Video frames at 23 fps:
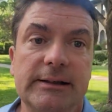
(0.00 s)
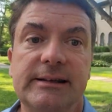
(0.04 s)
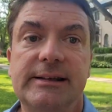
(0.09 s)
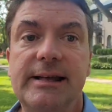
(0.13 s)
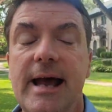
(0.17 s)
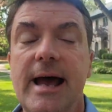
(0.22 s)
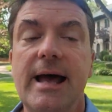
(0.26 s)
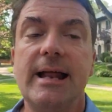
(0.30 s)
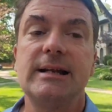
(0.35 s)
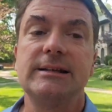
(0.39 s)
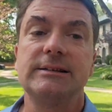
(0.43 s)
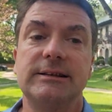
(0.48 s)

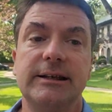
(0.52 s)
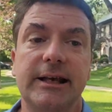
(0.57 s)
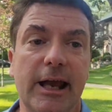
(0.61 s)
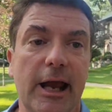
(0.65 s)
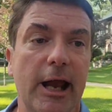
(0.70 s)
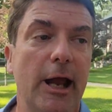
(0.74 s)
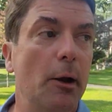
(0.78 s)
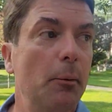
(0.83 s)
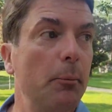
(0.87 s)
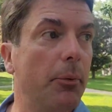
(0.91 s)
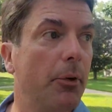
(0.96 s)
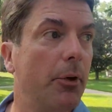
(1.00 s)
Tennis
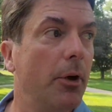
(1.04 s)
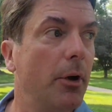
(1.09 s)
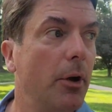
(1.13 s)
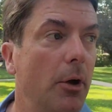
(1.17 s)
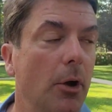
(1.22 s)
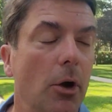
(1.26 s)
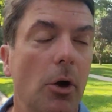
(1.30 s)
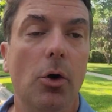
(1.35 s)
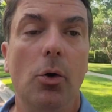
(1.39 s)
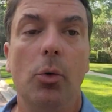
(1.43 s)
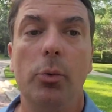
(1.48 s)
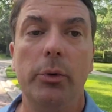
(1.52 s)
Camp,
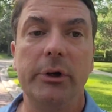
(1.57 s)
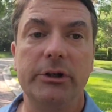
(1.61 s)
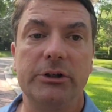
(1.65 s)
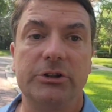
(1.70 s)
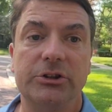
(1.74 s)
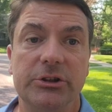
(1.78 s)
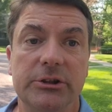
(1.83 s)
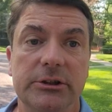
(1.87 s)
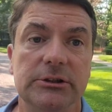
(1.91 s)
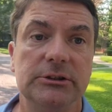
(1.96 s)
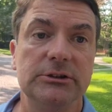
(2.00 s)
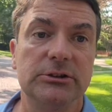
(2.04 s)

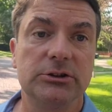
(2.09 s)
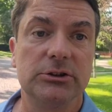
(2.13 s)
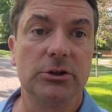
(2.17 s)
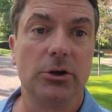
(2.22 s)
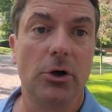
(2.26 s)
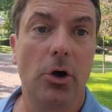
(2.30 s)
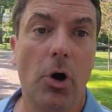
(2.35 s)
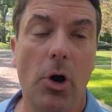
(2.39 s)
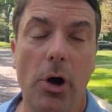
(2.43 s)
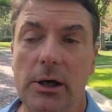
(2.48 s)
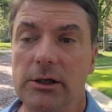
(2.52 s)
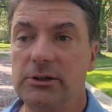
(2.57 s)
which is
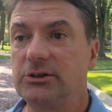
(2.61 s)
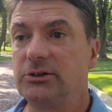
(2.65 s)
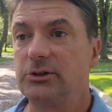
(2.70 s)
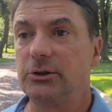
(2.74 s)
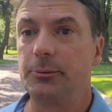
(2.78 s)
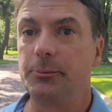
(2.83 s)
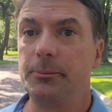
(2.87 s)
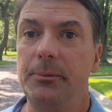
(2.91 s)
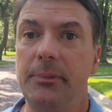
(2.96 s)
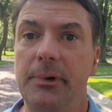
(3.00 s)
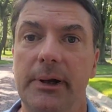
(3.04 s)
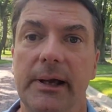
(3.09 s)

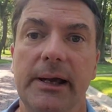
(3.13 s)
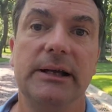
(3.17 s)
awesome.